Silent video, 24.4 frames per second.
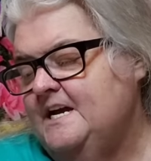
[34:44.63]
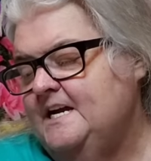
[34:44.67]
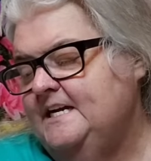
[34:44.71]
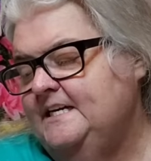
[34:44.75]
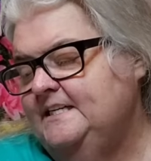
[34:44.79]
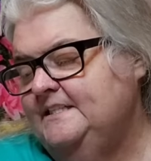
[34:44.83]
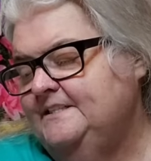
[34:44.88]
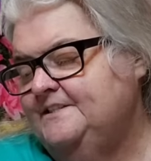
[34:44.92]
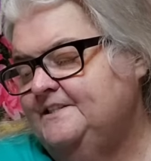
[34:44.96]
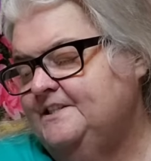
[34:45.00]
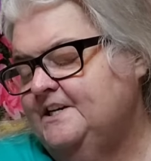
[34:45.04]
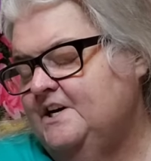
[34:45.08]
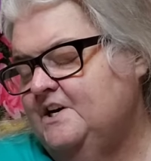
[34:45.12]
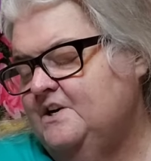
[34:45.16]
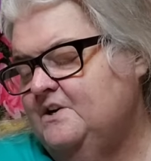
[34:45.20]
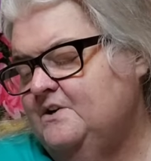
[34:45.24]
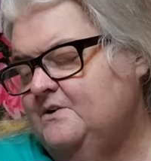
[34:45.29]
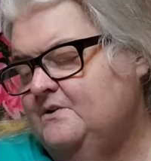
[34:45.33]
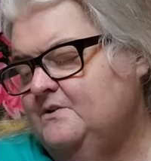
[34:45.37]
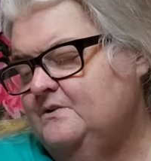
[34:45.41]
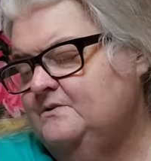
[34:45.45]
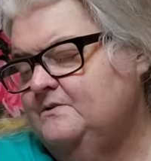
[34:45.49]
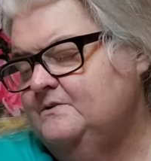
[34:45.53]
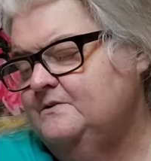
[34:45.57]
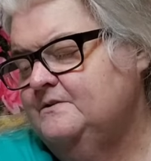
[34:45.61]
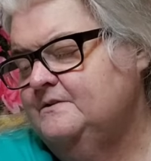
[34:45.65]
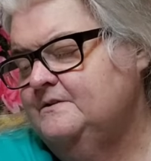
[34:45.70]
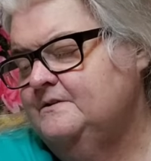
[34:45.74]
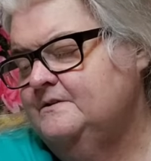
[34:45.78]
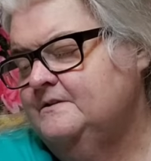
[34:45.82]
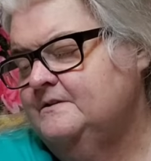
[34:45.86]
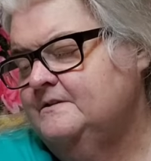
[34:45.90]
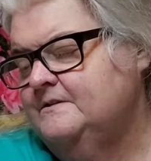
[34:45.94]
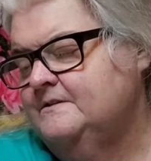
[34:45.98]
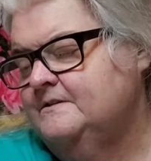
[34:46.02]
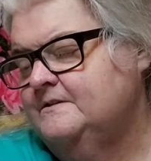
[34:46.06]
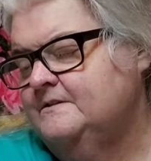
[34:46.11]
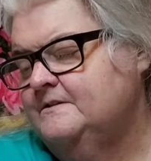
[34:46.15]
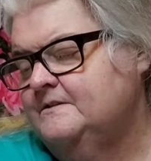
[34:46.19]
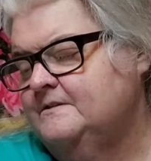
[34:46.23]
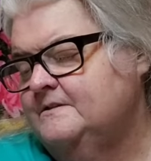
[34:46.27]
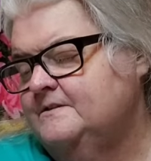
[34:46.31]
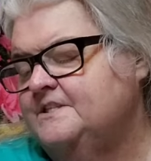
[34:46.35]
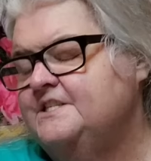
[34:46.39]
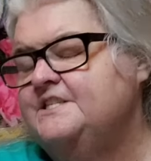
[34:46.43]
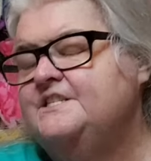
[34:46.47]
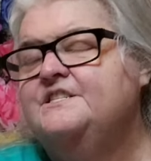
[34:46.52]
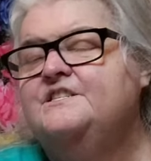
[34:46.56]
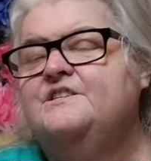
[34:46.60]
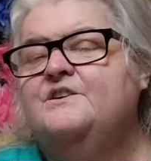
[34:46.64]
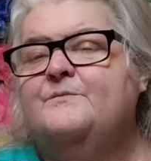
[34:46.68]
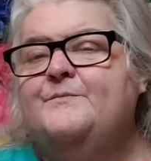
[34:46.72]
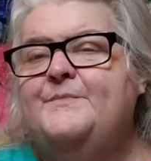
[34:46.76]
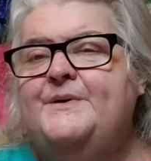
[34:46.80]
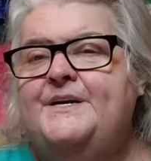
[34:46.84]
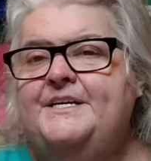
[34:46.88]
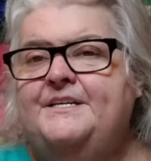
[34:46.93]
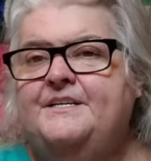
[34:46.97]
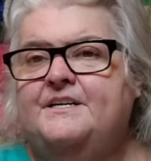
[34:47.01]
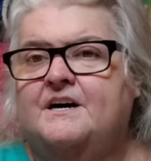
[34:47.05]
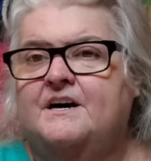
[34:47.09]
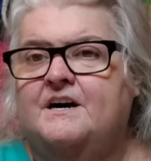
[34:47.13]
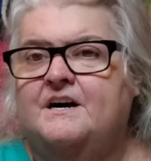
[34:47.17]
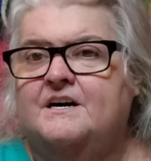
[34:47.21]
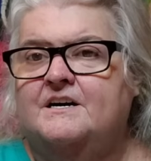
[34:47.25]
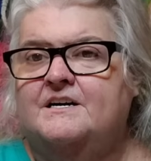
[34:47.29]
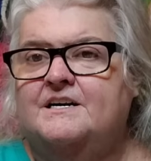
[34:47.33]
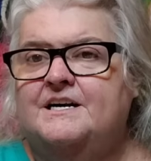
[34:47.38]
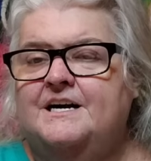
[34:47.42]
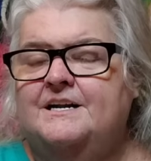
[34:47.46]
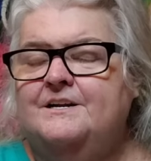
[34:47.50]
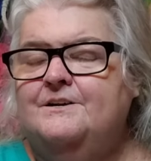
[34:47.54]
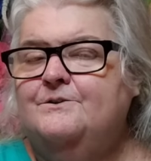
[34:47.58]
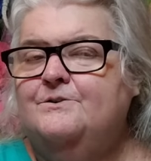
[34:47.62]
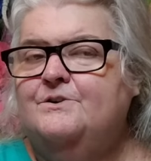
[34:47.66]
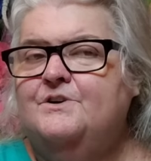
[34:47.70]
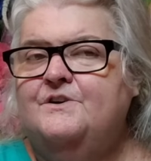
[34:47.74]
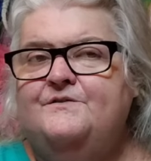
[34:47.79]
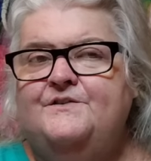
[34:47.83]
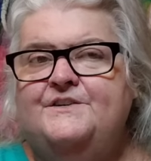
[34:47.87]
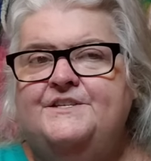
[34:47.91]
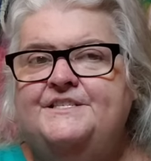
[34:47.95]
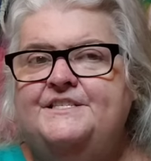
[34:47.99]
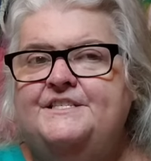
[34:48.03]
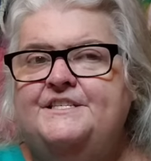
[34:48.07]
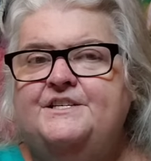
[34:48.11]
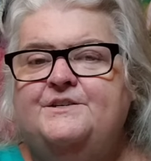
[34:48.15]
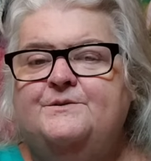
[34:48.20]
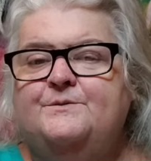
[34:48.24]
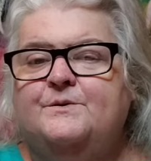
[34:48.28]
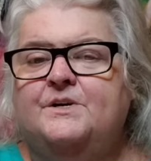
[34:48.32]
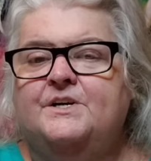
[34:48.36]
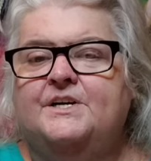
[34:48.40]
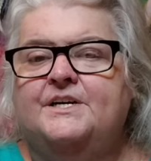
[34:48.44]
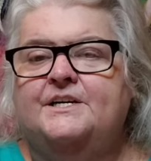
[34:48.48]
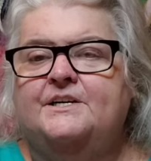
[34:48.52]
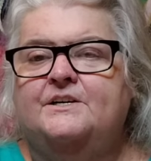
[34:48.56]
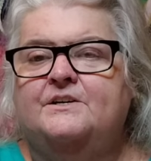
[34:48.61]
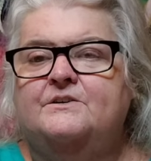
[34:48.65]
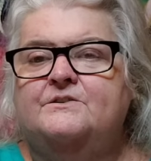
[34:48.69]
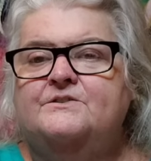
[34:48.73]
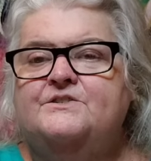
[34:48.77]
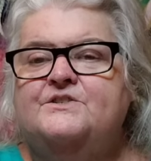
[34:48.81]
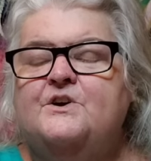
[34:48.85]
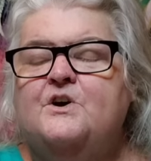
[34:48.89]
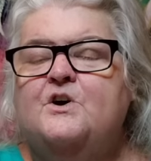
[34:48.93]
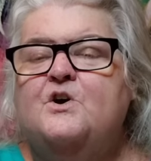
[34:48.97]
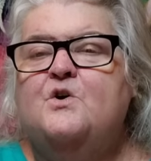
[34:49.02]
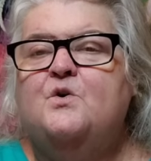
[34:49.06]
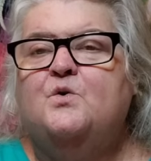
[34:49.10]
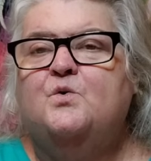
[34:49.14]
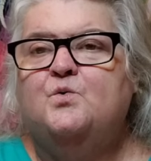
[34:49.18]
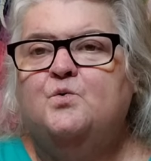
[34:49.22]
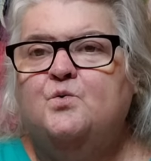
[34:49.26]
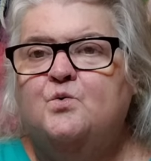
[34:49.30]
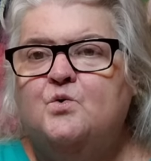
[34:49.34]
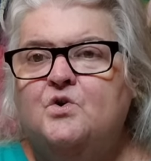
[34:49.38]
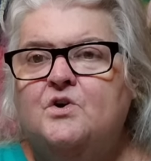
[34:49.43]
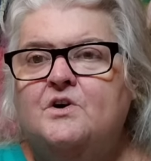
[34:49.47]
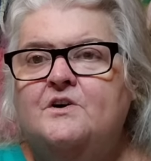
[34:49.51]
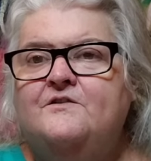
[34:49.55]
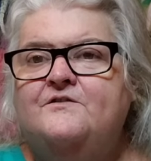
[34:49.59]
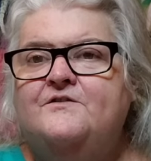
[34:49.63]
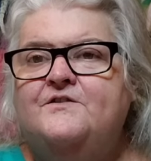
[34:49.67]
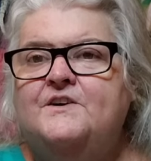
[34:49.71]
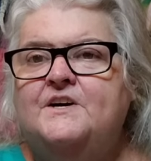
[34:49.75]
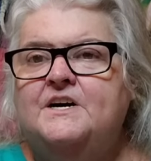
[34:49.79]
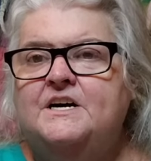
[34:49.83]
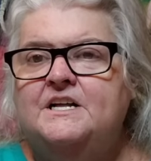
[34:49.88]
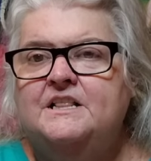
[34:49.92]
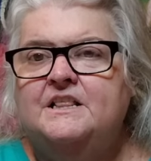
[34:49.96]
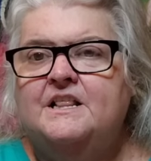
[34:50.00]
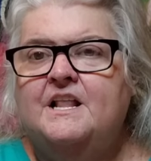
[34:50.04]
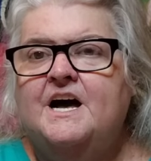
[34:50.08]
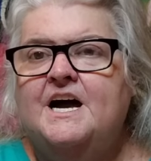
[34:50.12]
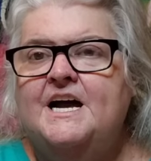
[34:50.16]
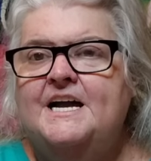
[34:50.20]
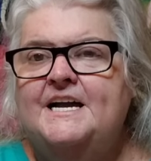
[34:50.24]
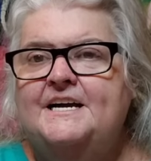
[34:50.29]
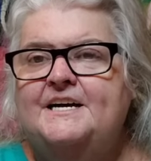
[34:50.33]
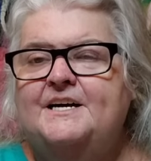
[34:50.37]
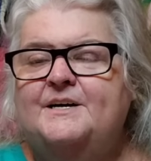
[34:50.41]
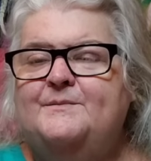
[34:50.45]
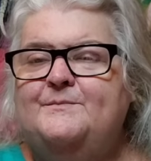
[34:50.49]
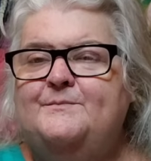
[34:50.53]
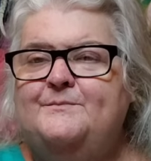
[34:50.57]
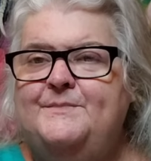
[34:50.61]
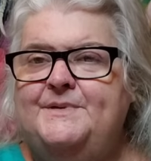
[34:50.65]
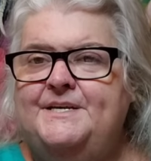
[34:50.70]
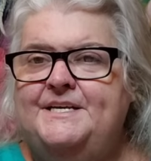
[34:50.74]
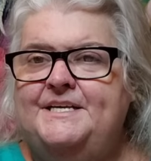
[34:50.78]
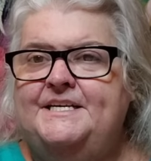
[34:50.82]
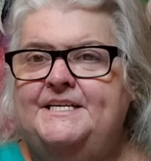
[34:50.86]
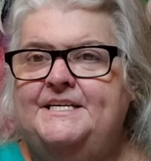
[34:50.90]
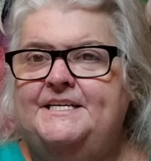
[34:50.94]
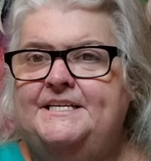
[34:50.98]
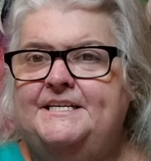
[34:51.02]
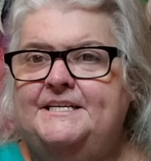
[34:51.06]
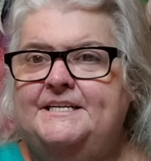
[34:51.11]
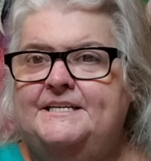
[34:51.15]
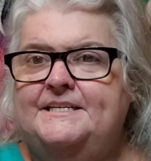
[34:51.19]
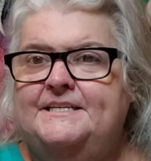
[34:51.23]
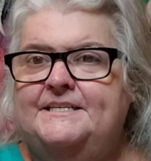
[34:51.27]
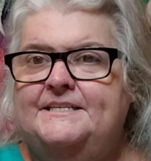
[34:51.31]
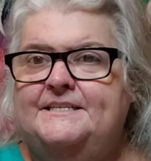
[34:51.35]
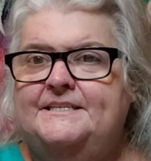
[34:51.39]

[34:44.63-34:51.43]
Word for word: It's on, this is on Peacock. I don't know if it's anywhere else. Wolf Like Me.